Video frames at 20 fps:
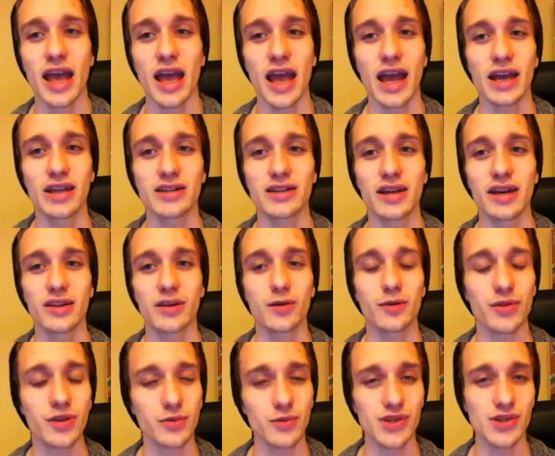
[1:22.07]
And uh, the
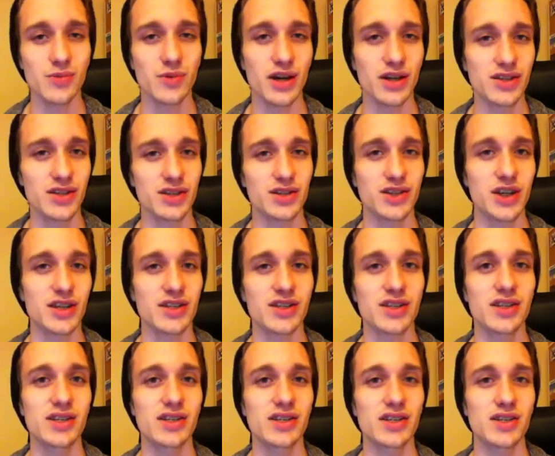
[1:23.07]
only reason why I suggest
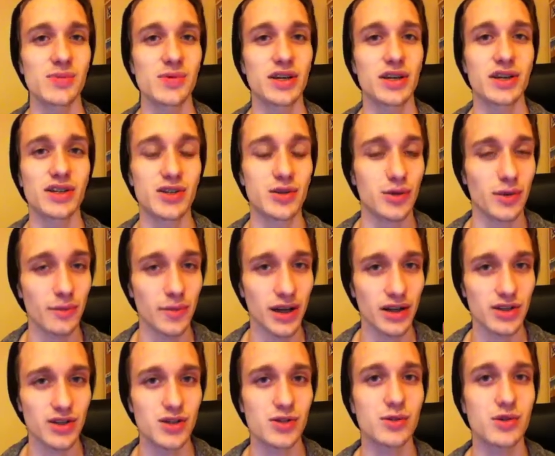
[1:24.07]
this is because going
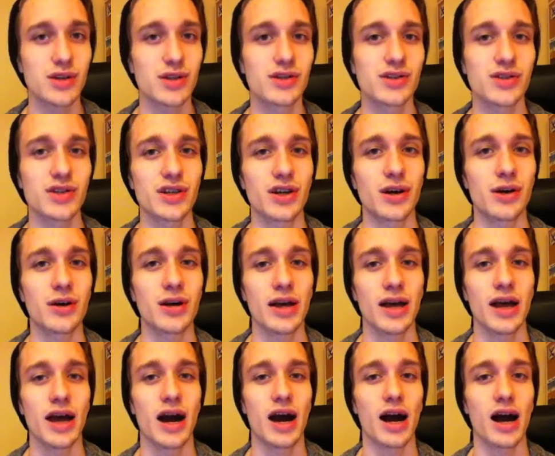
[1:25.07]
back two years ago,
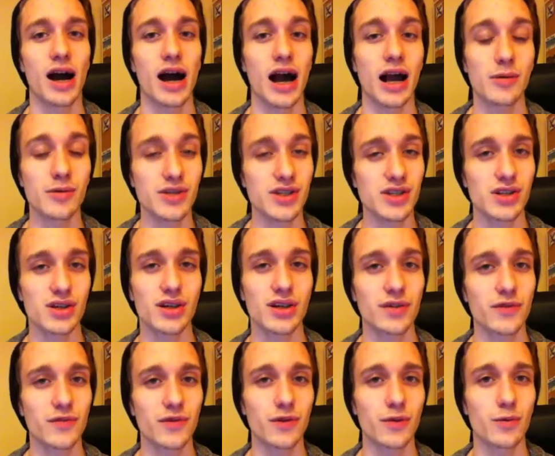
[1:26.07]
uh, I was
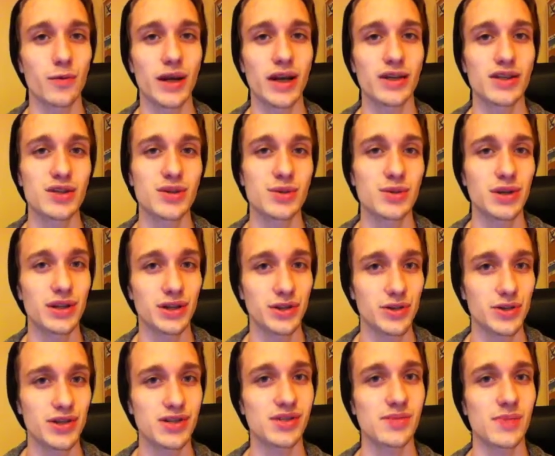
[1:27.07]
looking for a way to
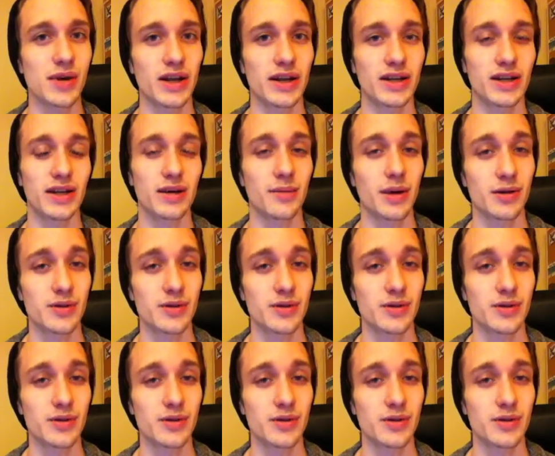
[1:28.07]
increase my income.